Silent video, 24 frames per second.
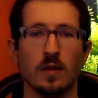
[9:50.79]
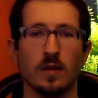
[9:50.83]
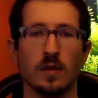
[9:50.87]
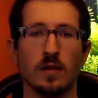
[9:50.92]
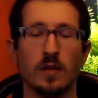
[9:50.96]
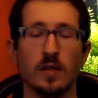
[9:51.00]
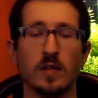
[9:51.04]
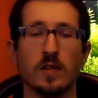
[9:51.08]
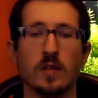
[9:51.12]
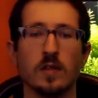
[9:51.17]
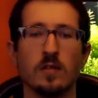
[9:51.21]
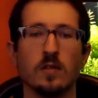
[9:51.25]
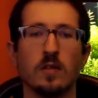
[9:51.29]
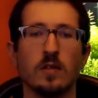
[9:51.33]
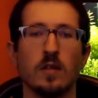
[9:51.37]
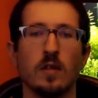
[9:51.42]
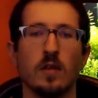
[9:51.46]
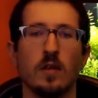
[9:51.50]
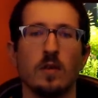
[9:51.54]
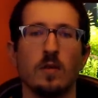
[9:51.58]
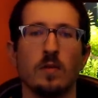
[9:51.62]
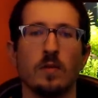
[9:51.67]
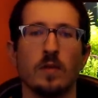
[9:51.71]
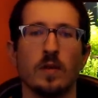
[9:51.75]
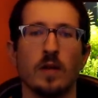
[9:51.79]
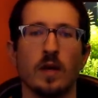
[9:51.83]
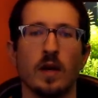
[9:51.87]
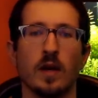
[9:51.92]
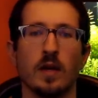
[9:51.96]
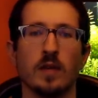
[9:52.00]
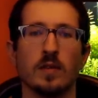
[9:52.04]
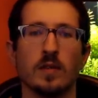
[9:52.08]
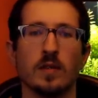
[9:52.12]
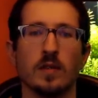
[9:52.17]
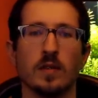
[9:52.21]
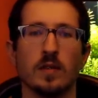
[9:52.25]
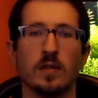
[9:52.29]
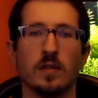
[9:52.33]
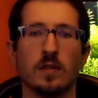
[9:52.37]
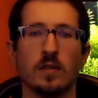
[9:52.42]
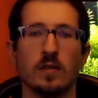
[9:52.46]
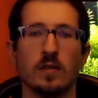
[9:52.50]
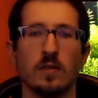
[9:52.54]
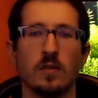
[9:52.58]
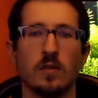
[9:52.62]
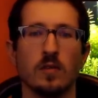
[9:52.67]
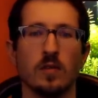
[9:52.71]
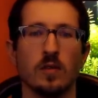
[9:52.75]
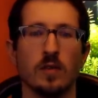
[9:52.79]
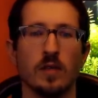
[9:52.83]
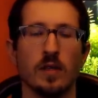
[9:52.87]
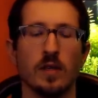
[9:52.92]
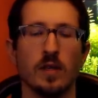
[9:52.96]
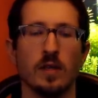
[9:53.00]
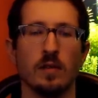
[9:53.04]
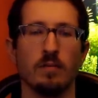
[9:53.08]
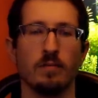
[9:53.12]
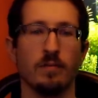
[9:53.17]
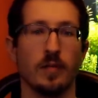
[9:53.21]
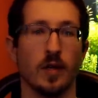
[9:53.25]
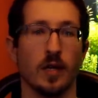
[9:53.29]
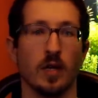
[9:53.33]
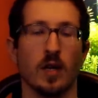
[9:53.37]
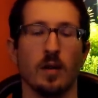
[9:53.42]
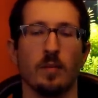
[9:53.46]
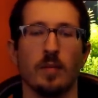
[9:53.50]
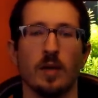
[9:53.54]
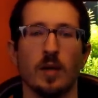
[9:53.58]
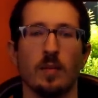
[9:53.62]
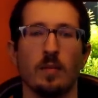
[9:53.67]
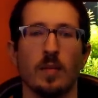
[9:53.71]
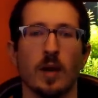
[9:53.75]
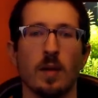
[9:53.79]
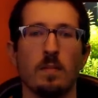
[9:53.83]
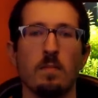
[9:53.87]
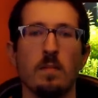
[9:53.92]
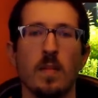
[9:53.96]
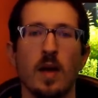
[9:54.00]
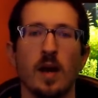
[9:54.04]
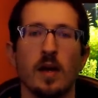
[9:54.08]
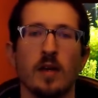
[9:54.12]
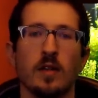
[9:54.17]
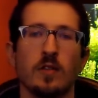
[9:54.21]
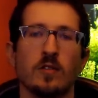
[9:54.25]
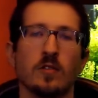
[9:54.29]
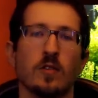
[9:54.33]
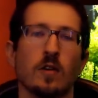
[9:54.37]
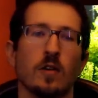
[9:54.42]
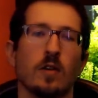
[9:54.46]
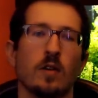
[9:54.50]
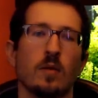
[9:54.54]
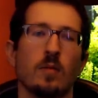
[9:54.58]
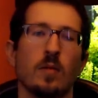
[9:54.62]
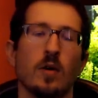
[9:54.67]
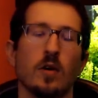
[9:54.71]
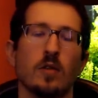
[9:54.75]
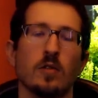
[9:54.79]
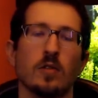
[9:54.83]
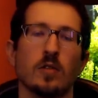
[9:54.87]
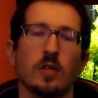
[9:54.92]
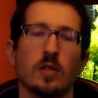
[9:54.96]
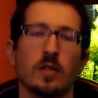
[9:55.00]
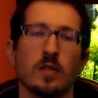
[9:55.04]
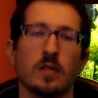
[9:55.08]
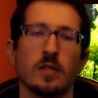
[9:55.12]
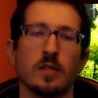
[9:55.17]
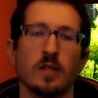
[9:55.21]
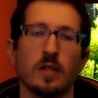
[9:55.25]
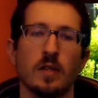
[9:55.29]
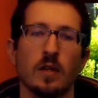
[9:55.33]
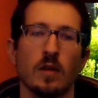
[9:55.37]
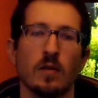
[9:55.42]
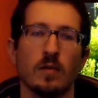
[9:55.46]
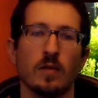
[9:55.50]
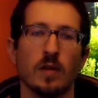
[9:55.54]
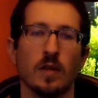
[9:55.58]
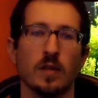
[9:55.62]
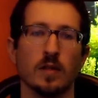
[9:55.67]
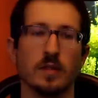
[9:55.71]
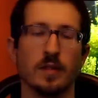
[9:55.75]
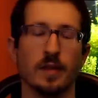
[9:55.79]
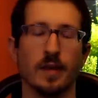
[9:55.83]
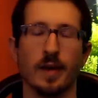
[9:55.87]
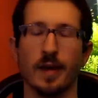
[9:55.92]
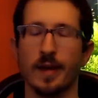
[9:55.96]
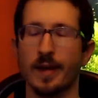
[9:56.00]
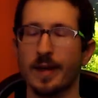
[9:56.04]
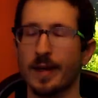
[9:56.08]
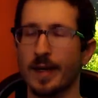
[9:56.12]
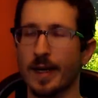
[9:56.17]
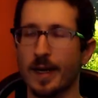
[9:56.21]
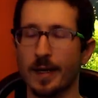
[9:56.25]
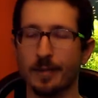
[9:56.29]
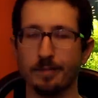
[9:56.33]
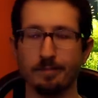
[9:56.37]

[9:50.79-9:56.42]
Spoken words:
The decision to euthanize is usually accompanied by many strong emotions, things like